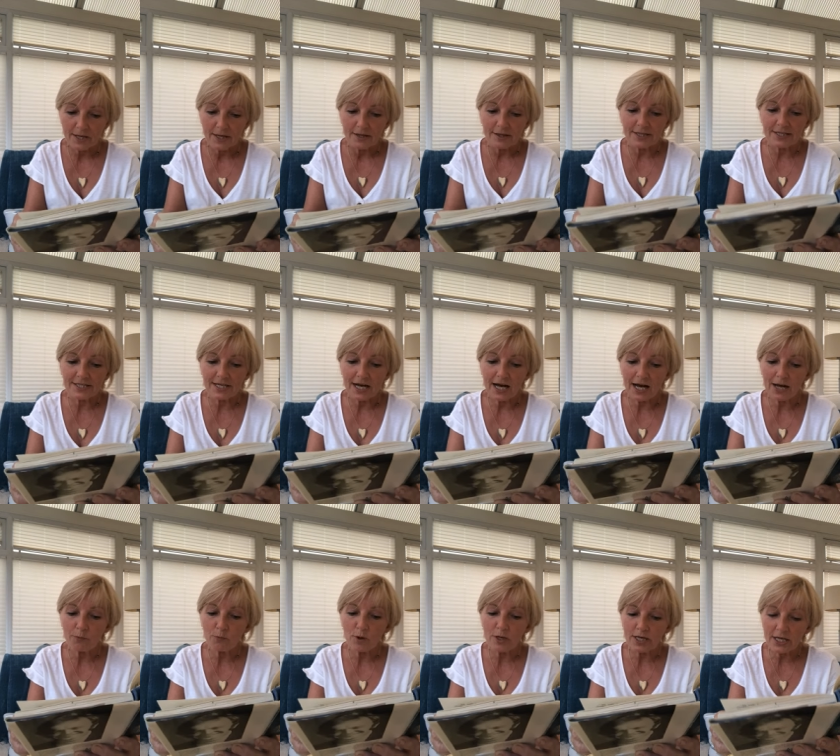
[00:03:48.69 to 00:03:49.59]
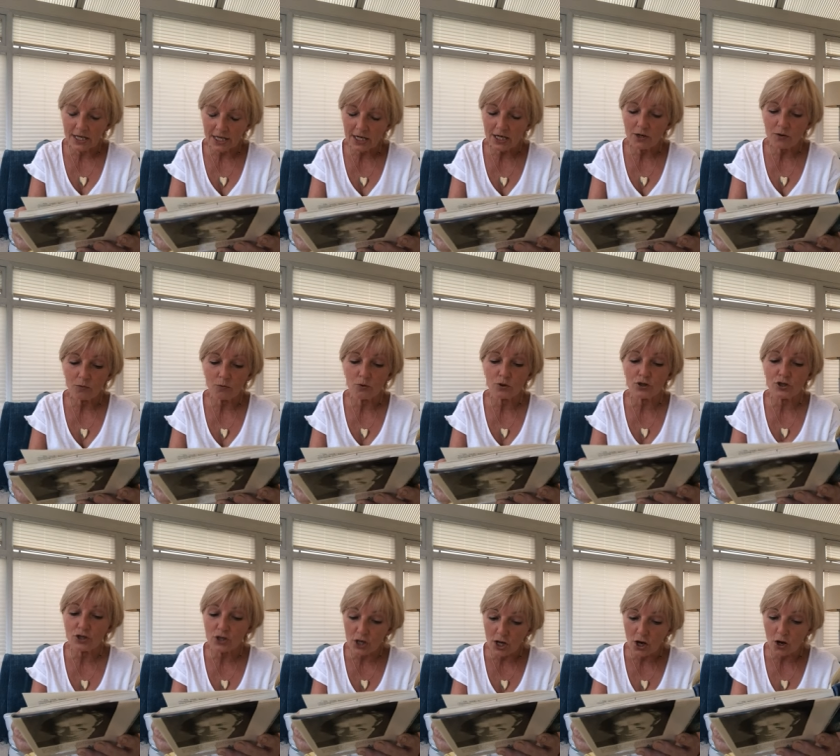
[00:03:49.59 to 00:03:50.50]
The time when he would
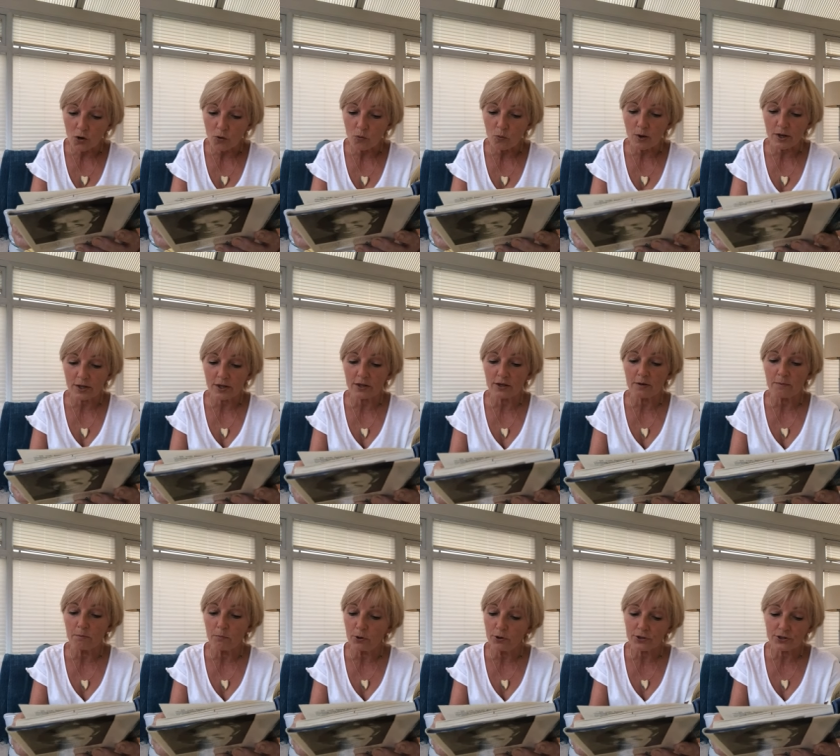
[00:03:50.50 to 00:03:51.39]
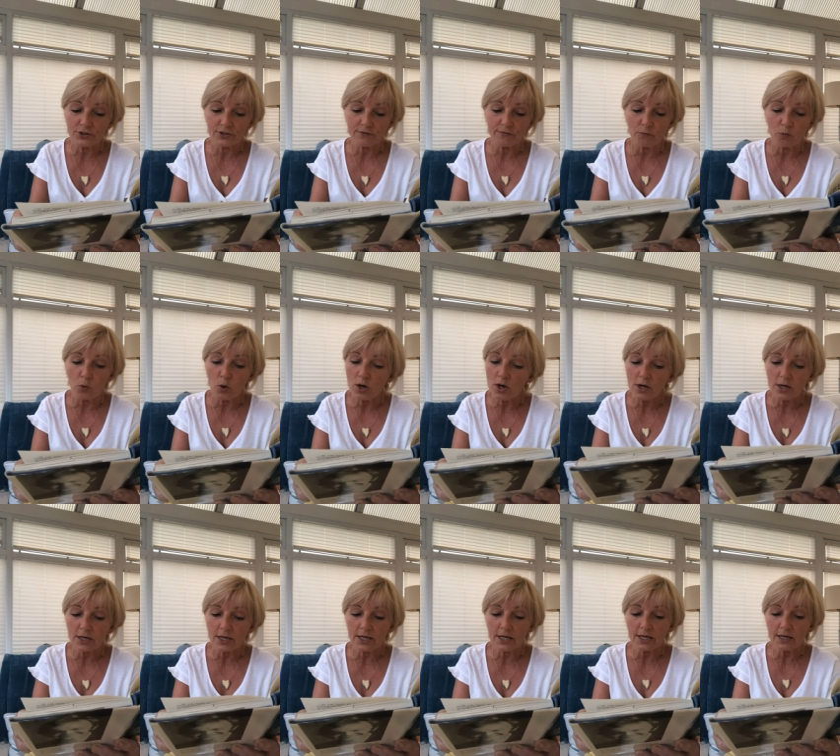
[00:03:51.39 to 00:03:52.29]
know whether the months of
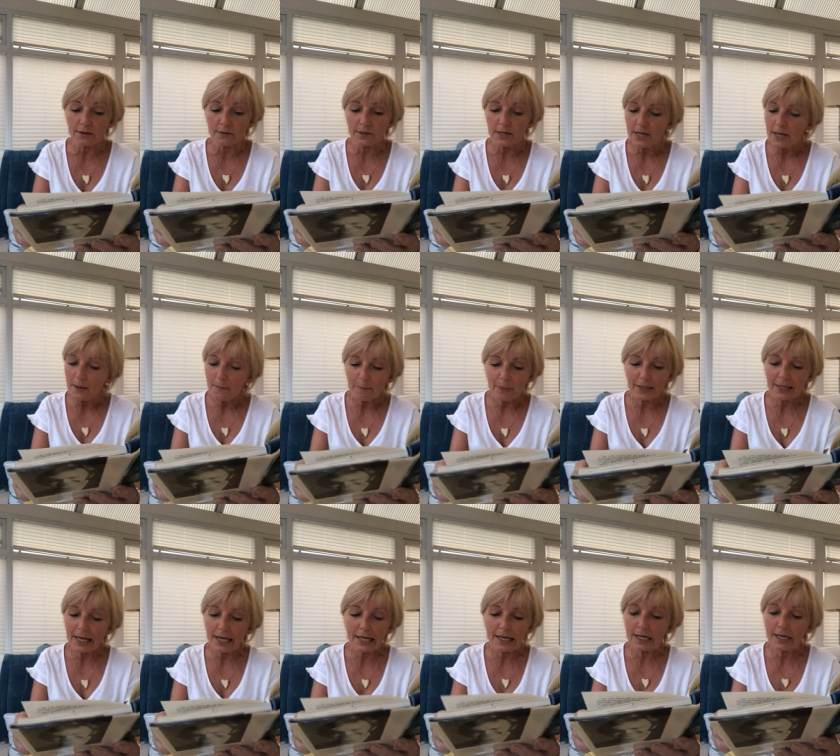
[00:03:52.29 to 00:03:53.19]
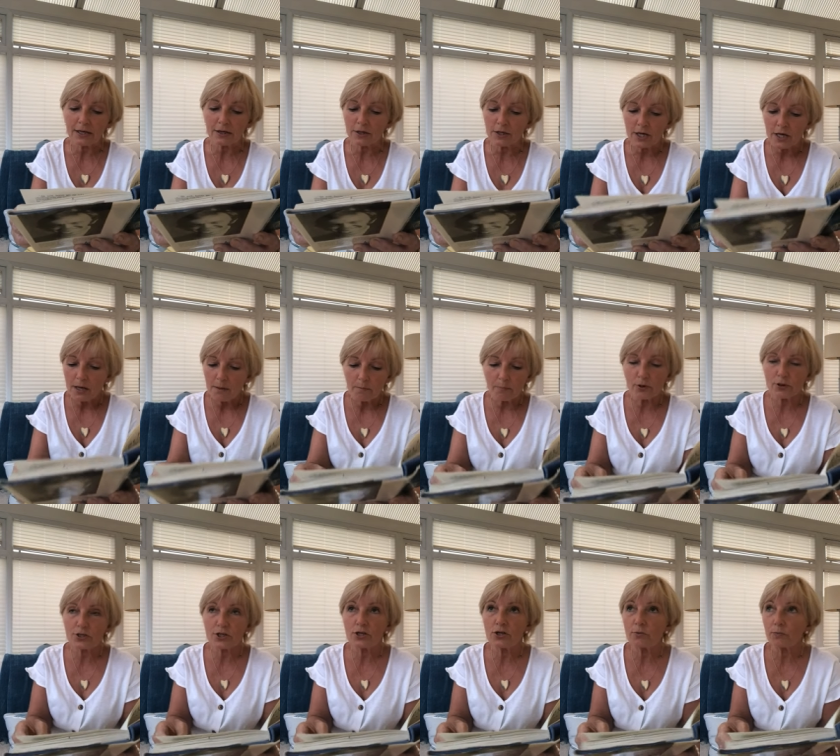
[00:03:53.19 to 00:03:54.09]
working and planning and
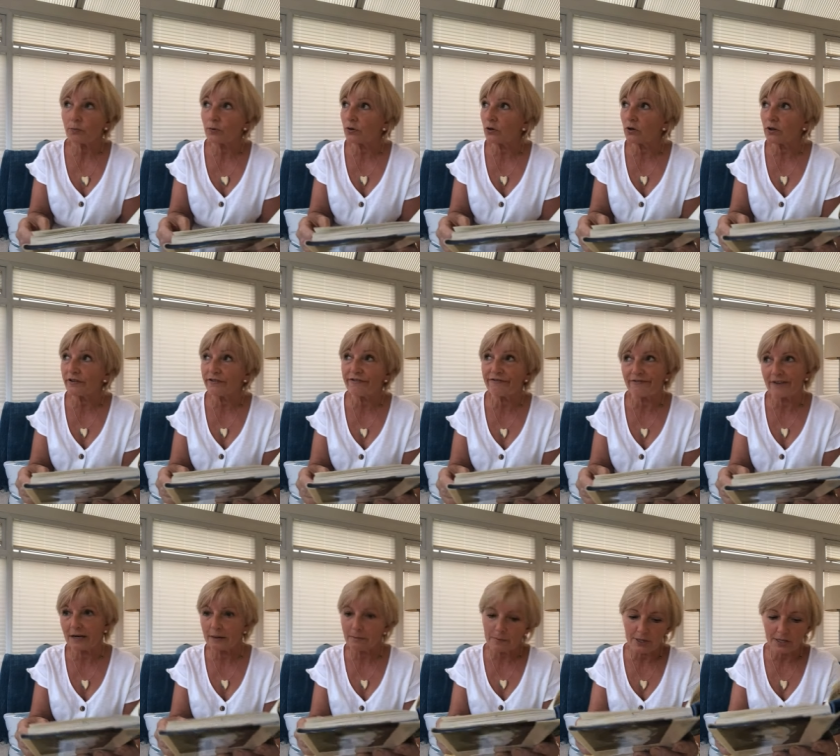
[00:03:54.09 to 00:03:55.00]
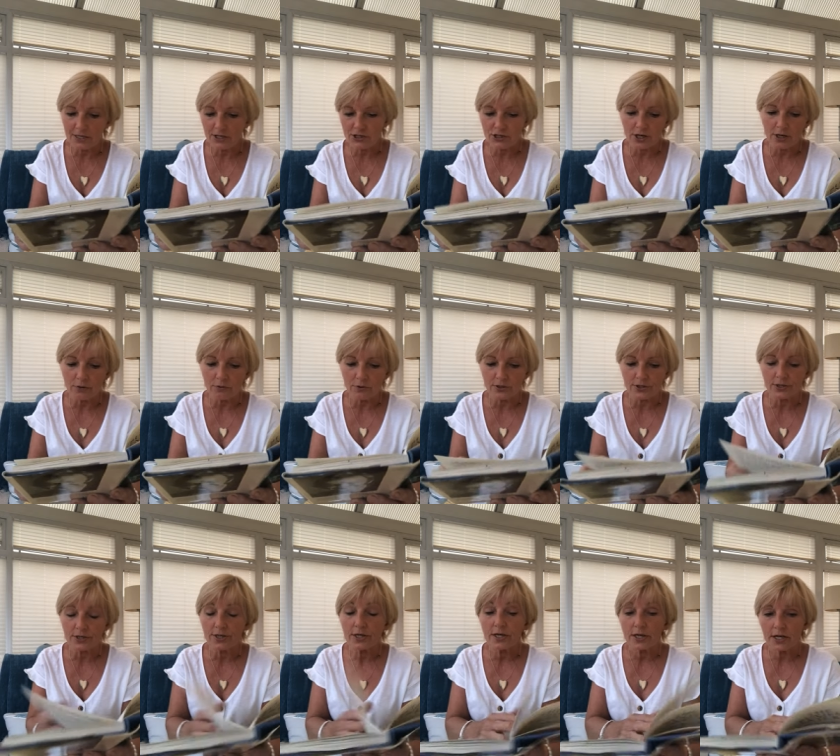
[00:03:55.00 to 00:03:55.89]
putting up with all the family jokes
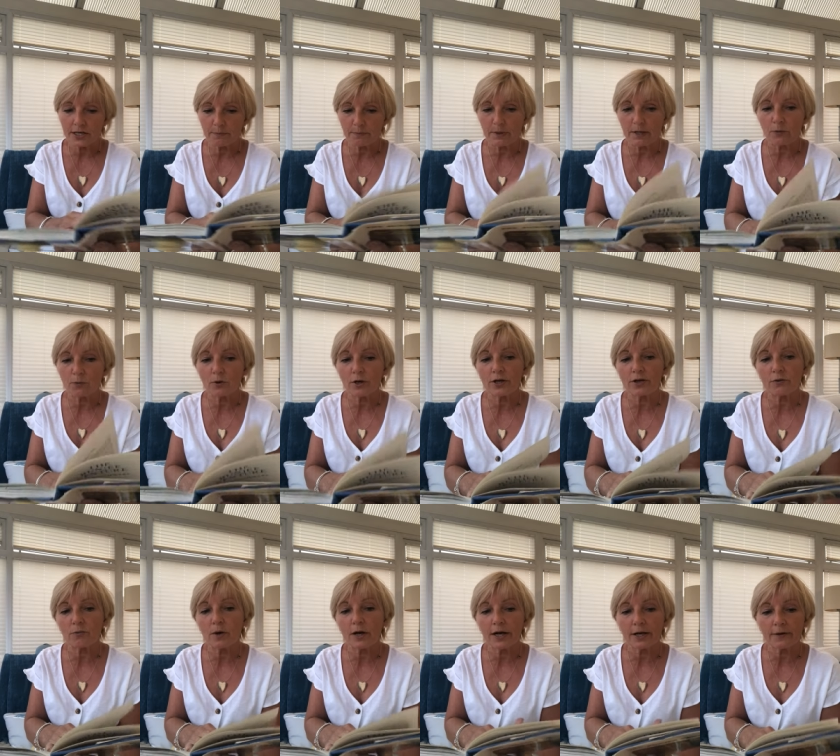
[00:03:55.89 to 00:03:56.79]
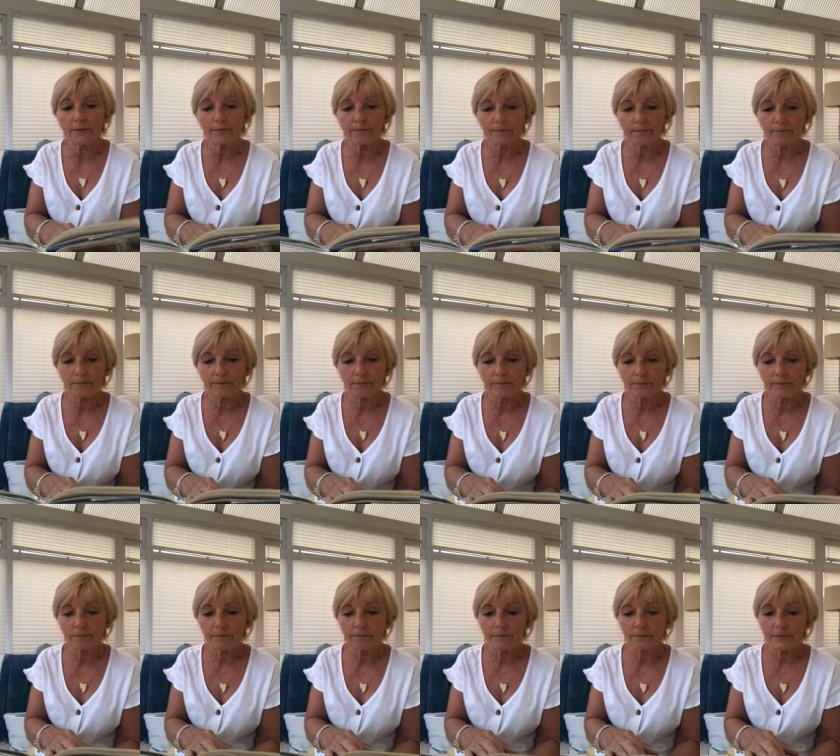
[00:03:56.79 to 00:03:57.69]
had been worthwhile.
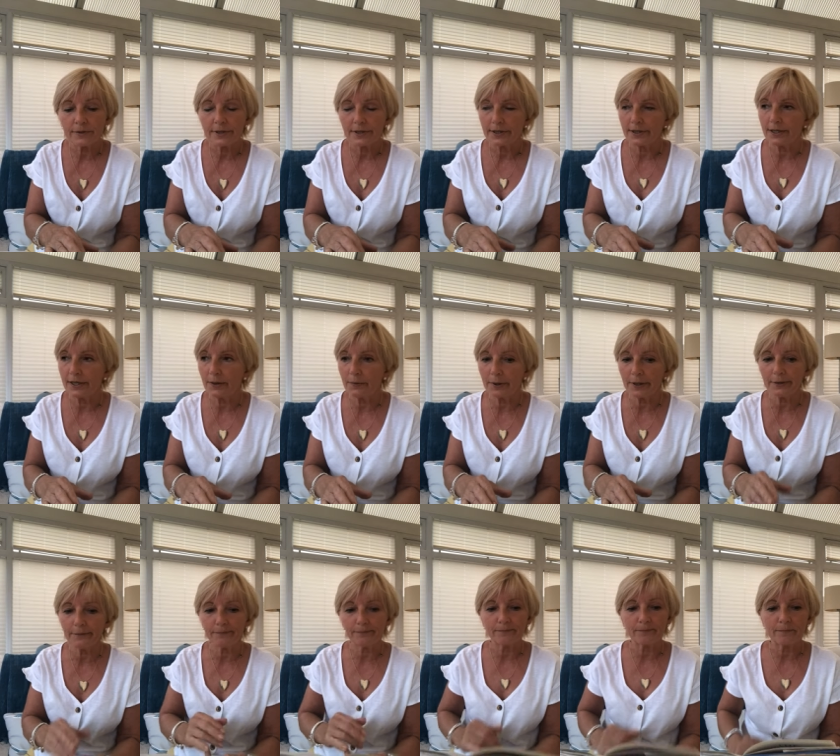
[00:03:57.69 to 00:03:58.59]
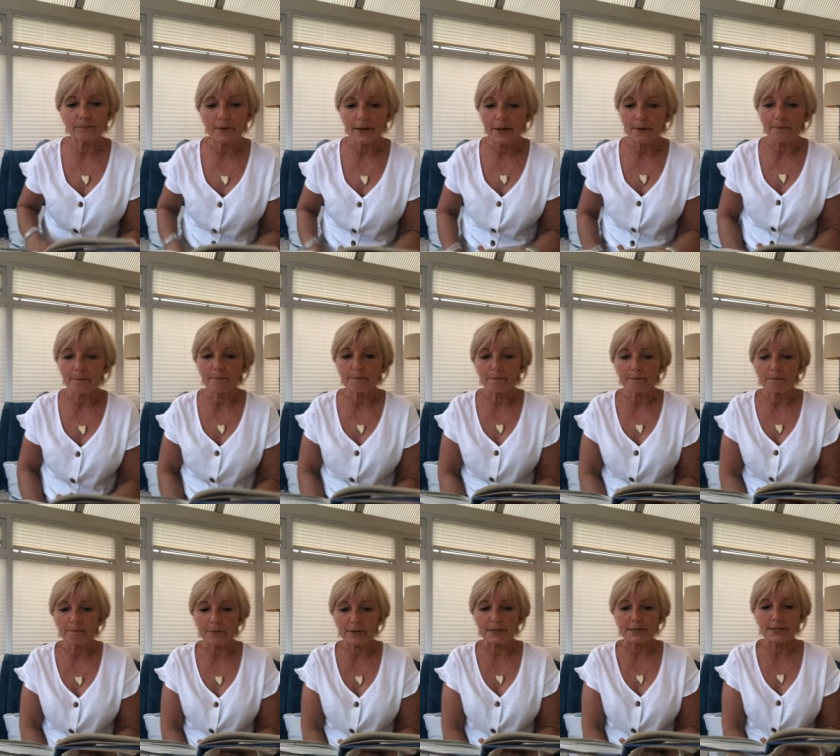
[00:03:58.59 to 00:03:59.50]
Ah, well,
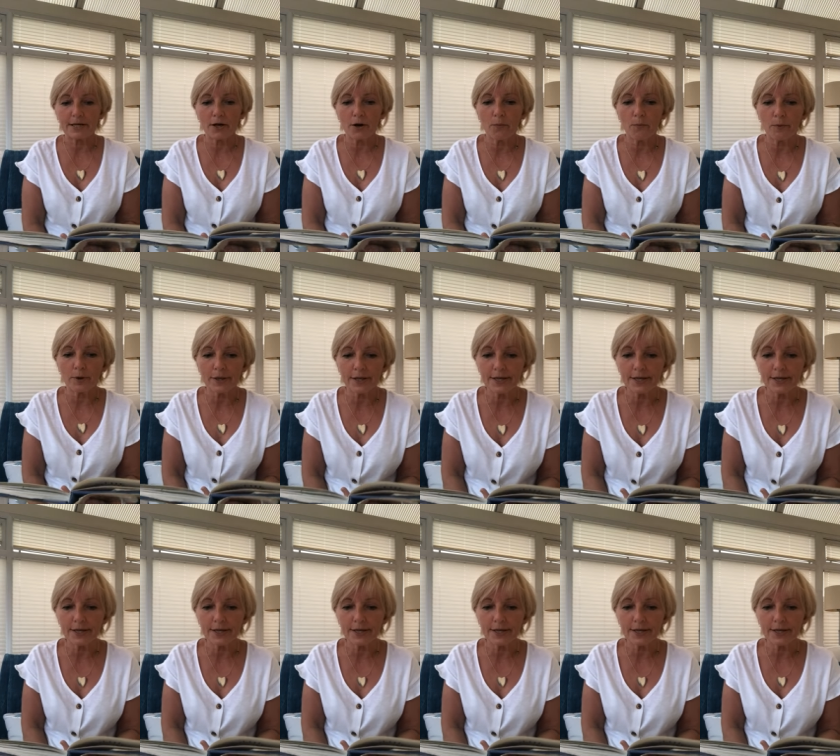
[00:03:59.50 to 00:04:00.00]
best get on with